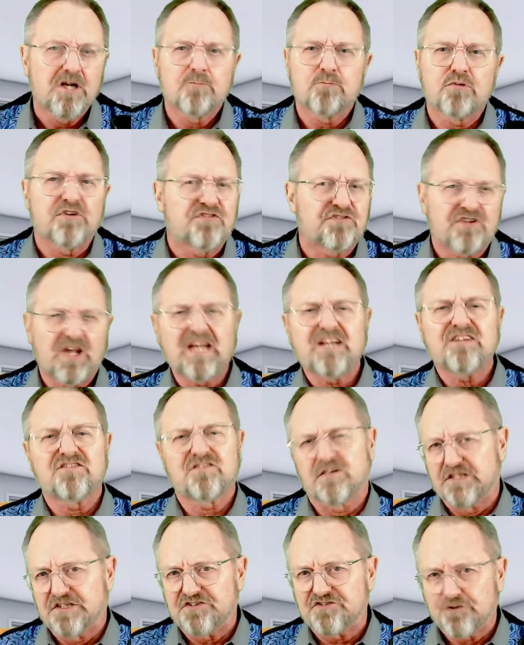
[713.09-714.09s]

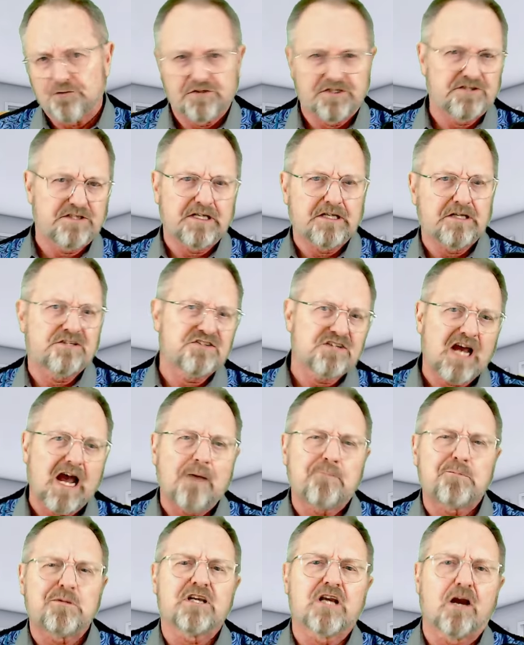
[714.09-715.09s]
precisely so that they could
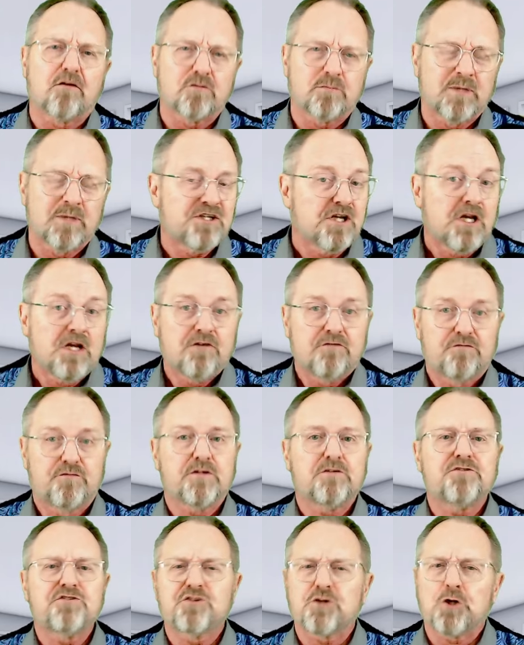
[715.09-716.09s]
topple a government
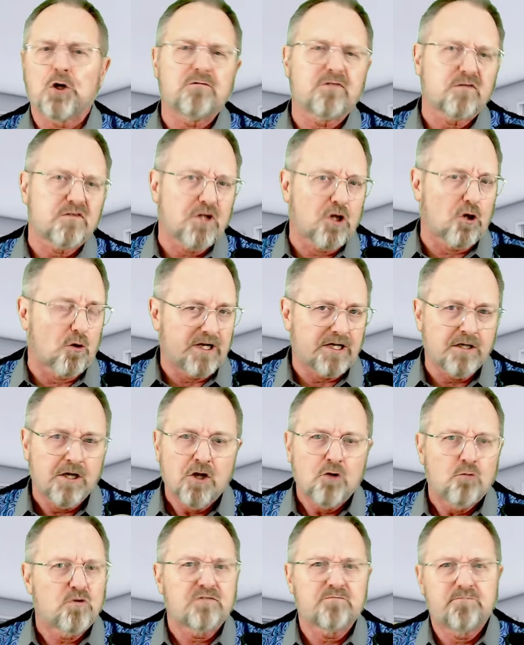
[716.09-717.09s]
filled to overflowing
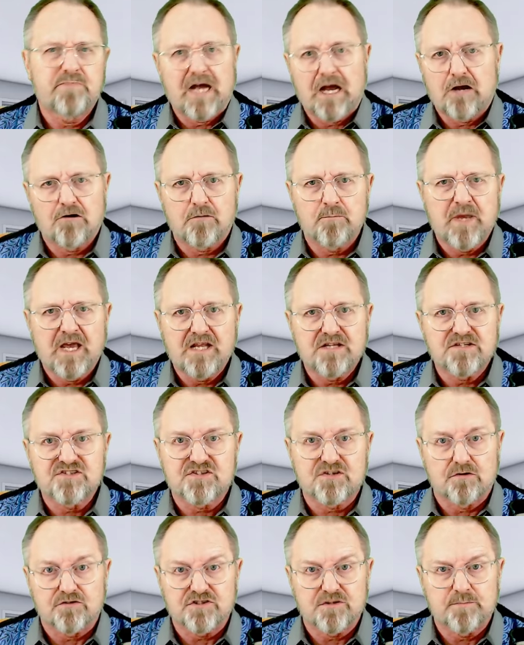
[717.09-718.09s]
with power mad
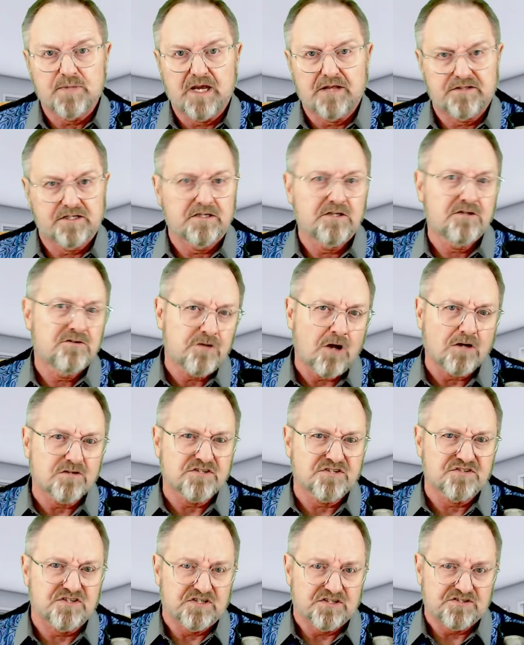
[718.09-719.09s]
sociopathic
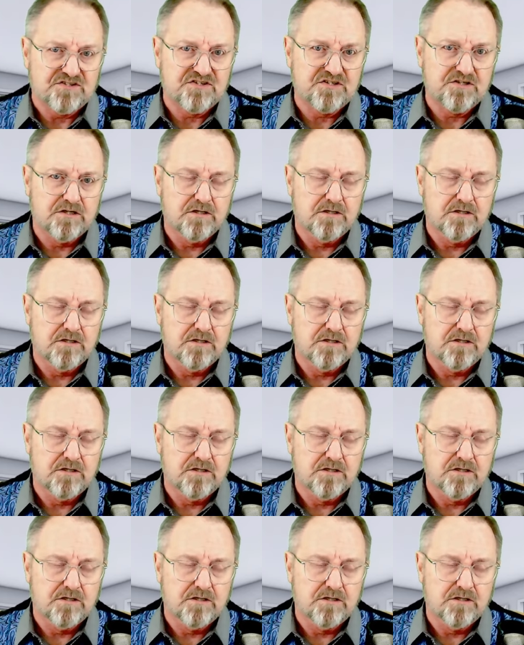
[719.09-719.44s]
narcissists.